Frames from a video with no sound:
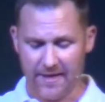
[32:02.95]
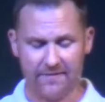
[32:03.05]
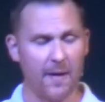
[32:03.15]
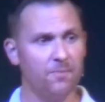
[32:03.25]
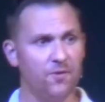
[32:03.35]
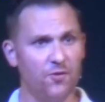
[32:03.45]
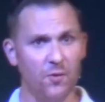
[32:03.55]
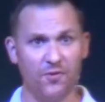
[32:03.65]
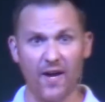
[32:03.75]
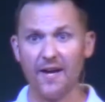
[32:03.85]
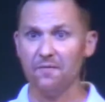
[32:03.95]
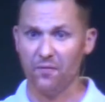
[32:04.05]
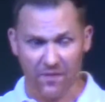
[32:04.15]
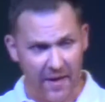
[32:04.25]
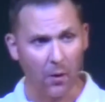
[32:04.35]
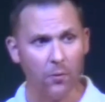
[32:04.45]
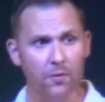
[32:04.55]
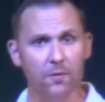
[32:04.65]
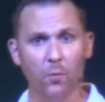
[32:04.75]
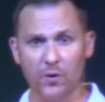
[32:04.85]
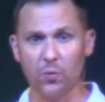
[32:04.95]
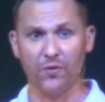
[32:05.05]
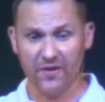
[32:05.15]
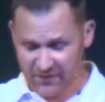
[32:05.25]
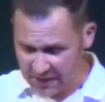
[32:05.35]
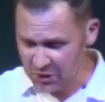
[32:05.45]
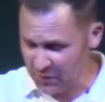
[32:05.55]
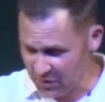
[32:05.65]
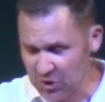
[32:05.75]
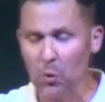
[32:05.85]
I had attempted suicide and failed, which was essentially the